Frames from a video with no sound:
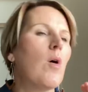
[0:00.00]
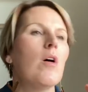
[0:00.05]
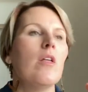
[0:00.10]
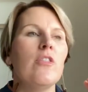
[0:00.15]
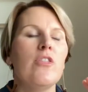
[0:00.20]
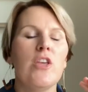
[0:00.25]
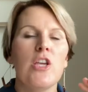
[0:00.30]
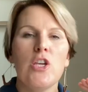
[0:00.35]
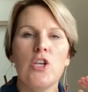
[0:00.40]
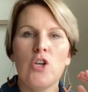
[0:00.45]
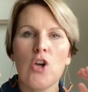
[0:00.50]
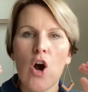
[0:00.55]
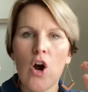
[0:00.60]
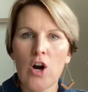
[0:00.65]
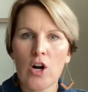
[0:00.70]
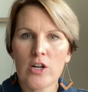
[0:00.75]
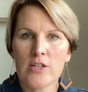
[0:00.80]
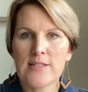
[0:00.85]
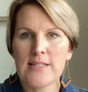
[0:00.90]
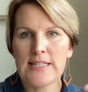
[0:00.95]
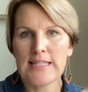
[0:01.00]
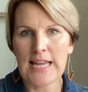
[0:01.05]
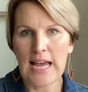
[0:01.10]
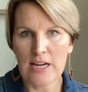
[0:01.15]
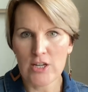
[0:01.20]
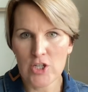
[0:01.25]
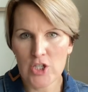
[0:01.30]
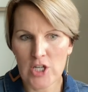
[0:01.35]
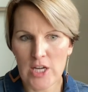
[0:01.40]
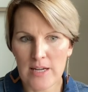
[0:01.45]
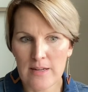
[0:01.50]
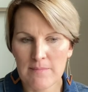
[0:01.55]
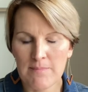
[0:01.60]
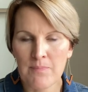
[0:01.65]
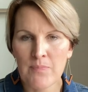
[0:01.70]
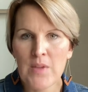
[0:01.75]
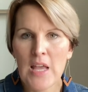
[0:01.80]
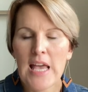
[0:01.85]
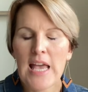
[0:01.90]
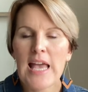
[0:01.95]
the yarn section
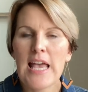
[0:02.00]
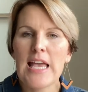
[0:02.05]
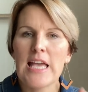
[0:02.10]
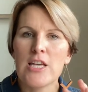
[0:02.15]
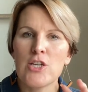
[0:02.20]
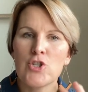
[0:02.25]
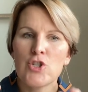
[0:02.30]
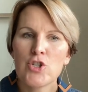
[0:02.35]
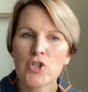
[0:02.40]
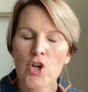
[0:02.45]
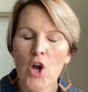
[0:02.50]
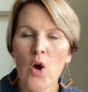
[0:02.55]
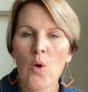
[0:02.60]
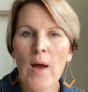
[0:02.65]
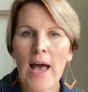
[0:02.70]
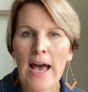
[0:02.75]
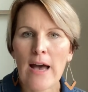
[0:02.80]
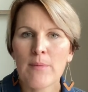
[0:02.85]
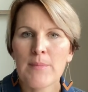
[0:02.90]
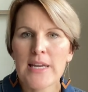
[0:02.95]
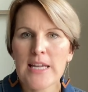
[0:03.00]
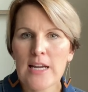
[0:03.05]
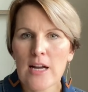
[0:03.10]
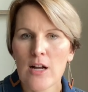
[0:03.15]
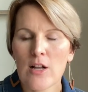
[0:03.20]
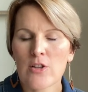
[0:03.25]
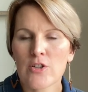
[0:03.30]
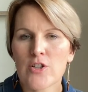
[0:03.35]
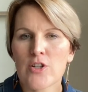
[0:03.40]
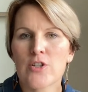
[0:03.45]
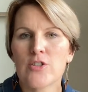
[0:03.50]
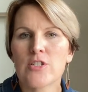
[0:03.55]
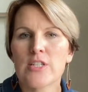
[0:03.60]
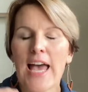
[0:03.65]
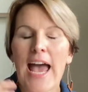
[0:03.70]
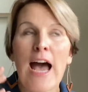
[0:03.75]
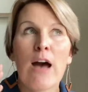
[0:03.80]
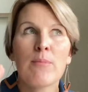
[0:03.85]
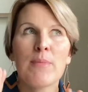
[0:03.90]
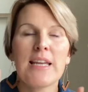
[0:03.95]
is show how many colors,
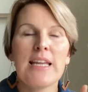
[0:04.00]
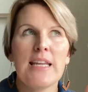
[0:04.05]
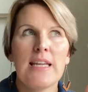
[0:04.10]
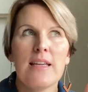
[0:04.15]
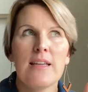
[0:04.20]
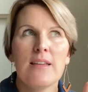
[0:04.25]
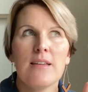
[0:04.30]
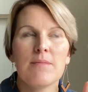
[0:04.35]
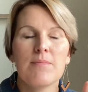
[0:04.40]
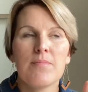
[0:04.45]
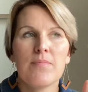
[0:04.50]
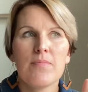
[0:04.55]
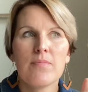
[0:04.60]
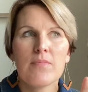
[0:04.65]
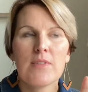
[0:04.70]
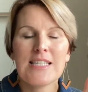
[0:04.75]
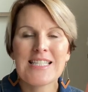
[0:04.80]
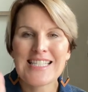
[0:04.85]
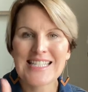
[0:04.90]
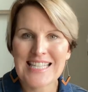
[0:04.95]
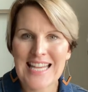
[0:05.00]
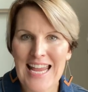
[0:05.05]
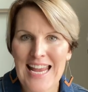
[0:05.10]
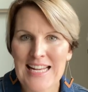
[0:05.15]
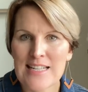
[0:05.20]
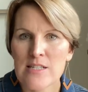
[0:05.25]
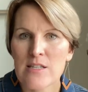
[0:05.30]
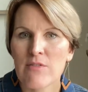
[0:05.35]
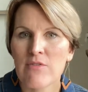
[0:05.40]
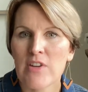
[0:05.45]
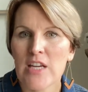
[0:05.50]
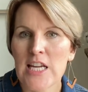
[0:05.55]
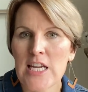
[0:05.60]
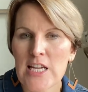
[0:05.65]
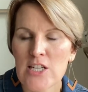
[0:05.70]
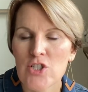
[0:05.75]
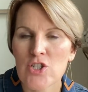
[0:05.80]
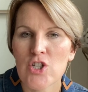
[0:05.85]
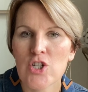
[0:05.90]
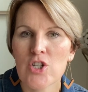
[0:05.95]
how many skeins of
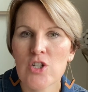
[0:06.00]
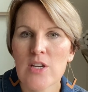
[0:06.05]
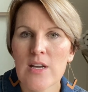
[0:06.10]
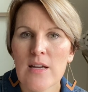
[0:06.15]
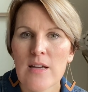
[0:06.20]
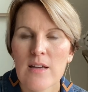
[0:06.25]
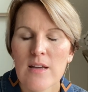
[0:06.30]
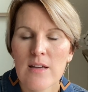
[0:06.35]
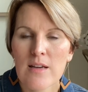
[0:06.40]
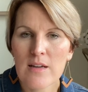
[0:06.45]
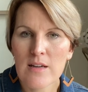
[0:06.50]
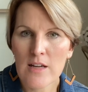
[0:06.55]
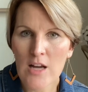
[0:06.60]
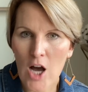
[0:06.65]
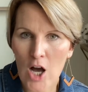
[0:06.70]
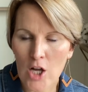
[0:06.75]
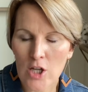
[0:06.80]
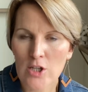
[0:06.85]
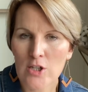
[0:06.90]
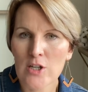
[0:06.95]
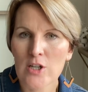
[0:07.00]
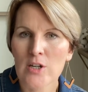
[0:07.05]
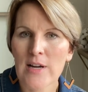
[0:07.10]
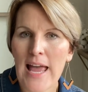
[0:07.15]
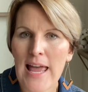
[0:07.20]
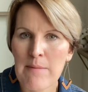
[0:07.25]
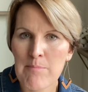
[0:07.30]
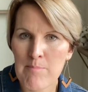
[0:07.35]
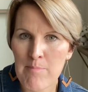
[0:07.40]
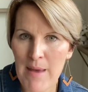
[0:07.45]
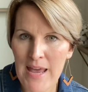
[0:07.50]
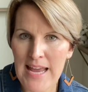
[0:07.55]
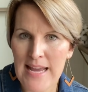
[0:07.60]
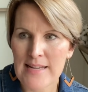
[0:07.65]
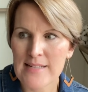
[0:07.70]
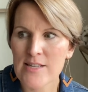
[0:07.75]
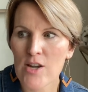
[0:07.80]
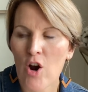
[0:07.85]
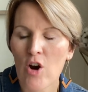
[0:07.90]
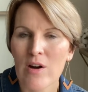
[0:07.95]
each color and
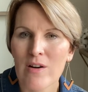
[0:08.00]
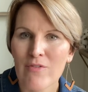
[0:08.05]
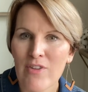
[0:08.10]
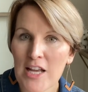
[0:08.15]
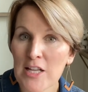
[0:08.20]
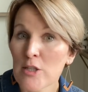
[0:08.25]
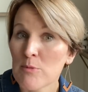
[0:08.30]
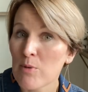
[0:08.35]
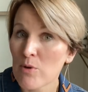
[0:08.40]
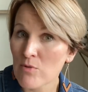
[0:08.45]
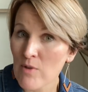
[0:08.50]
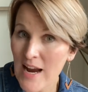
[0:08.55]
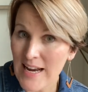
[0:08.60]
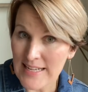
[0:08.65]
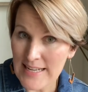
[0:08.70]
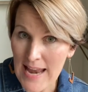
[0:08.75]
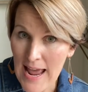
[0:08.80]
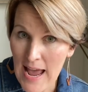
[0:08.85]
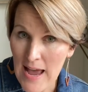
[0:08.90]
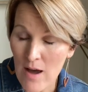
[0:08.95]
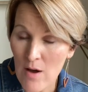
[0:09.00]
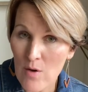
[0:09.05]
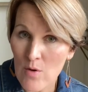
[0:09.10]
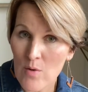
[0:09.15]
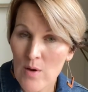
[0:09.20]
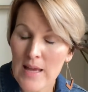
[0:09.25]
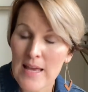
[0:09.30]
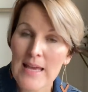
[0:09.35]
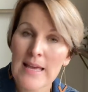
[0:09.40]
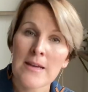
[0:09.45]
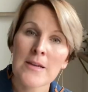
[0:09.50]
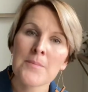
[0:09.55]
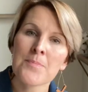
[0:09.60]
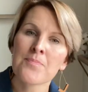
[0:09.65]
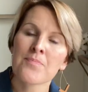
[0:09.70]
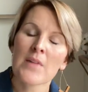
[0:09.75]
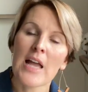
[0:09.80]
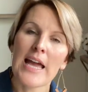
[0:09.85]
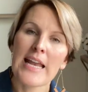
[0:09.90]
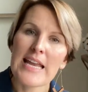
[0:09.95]
base are available right now
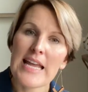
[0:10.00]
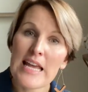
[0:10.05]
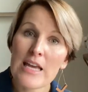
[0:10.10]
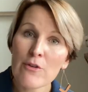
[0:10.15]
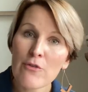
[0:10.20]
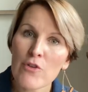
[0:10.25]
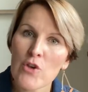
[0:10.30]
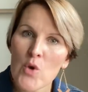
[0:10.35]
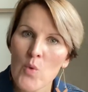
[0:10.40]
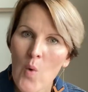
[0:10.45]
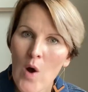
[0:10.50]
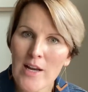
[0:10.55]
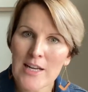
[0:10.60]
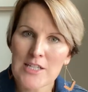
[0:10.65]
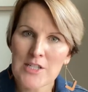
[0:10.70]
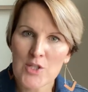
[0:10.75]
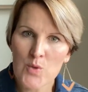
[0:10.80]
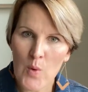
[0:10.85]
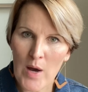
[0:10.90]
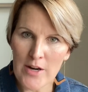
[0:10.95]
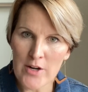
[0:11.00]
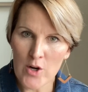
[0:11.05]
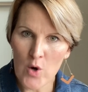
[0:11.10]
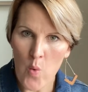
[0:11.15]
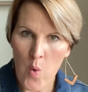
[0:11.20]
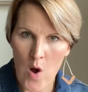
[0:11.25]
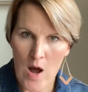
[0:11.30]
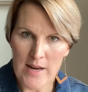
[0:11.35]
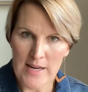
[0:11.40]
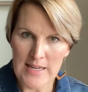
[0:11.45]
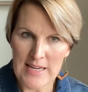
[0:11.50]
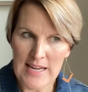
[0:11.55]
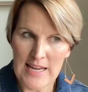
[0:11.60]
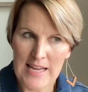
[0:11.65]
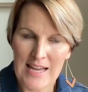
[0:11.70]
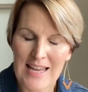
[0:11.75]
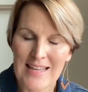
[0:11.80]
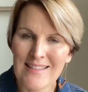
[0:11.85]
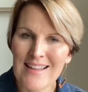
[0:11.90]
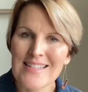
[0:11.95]
and if you want a sweater
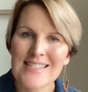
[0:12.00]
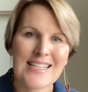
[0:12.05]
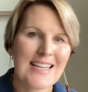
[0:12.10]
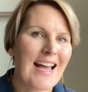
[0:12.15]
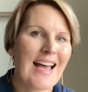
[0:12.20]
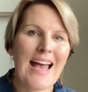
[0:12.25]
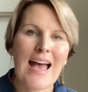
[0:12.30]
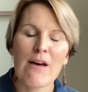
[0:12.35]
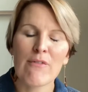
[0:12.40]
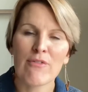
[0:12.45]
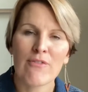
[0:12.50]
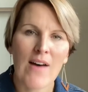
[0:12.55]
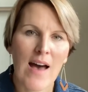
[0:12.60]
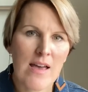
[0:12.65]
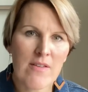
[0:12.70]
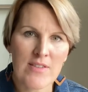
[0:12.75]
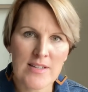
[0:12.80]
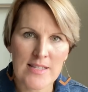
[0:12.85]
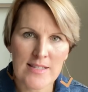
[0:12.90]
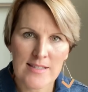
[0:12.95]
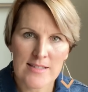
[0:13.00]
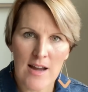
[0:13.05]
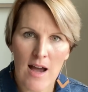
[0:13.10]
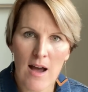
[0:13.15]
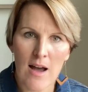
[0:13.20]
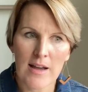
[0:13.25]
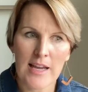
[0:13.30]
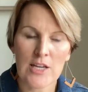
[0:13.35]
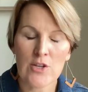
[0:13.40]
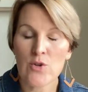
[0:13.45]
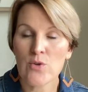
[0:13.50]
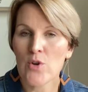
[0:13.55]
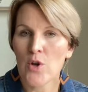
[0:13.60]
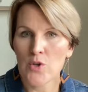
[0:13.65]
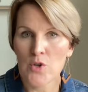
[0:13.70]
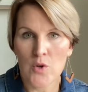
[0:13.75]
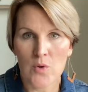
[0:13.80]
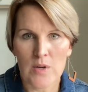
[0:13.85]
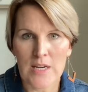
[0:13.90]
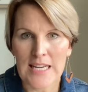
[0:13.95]
quantity, and let's say I have five in stock and you know
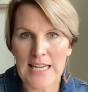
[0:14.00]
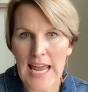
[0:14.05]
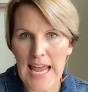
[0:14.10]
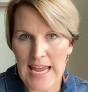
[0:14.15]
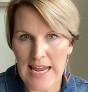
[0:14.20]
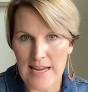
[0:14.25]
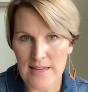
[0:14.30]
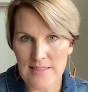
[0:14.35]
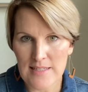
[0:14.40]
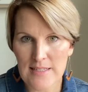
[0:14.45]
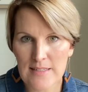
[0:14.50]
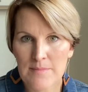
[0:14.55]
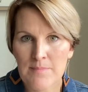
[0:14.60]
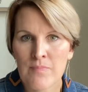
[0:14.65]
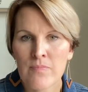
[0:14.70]
you need eight,